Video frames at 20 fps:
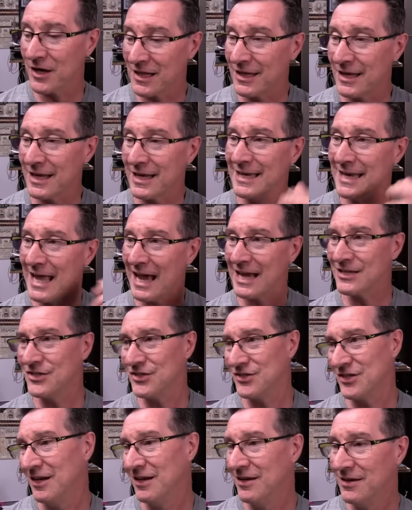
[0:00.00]
I click
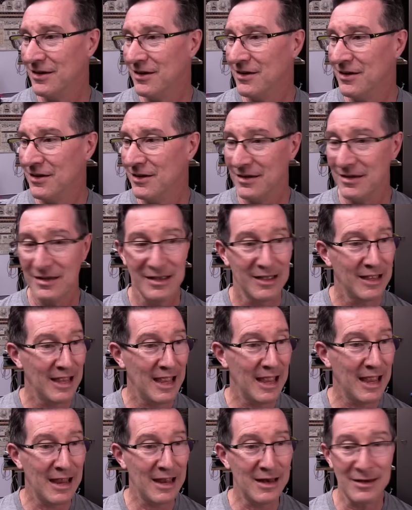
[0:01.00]
next,
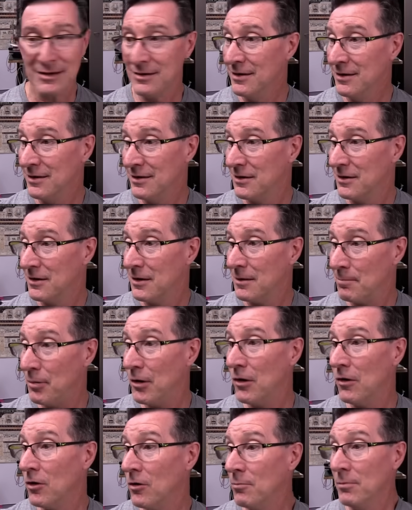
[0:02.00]
and
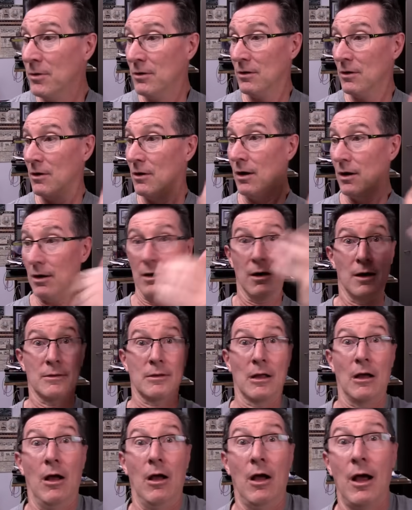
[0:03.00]
boom,
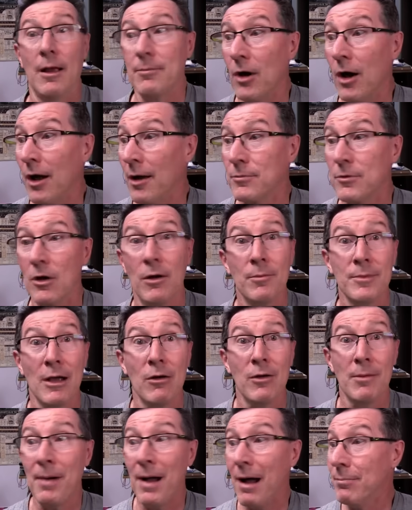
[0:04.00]
I'm
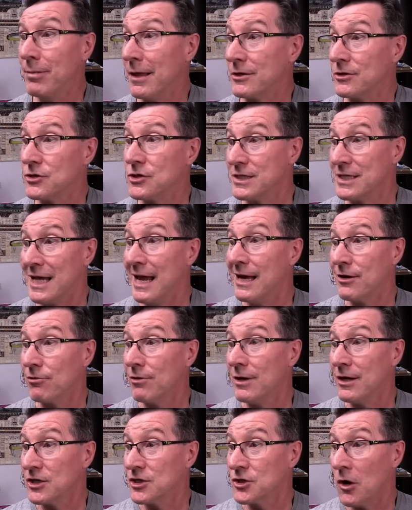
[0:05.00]
going public. Just enter
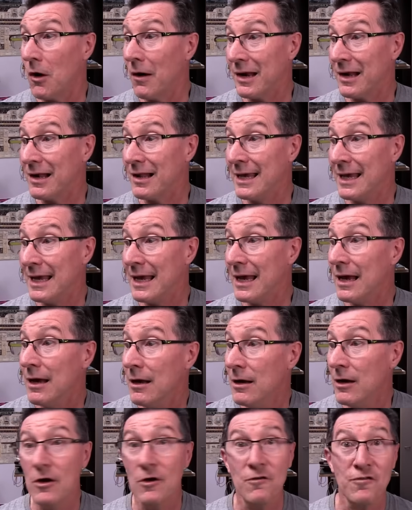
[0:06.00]
in a title here
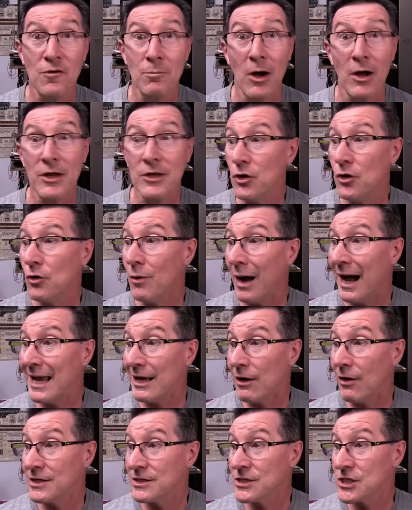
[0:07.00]
for my new
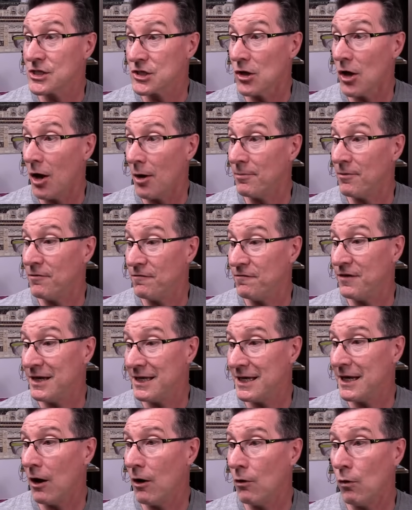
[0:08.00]
AI slop
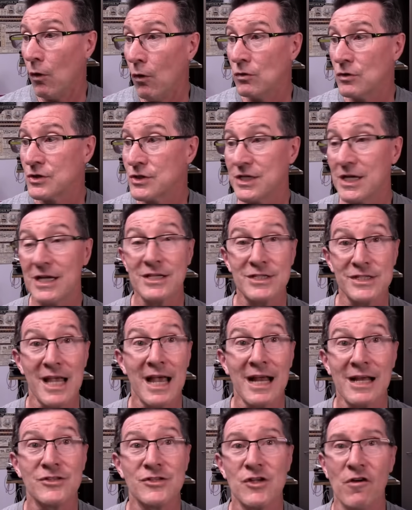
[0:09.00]
video, all 6
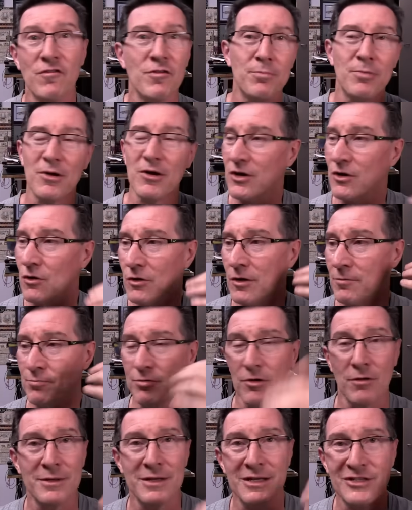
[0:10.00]
seconds of it, but I could have
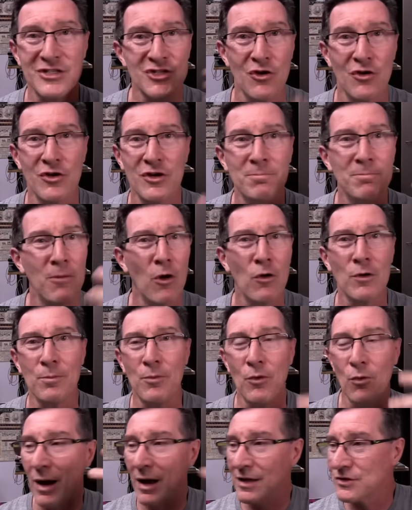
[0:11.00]
probably inserted
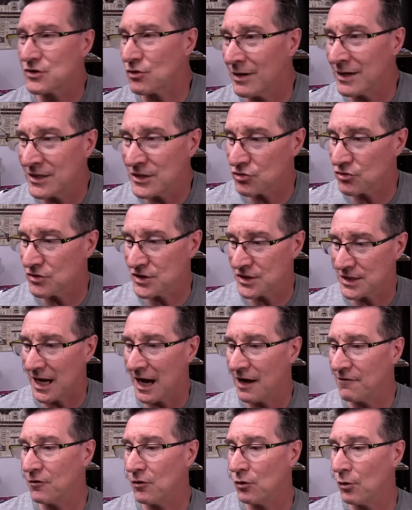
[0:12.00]
multiple ones or extra
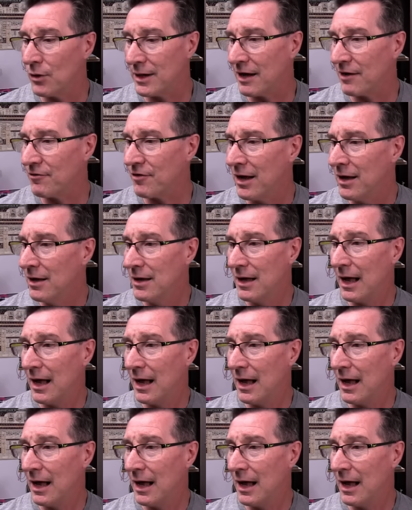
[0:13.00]
stuff or whatever.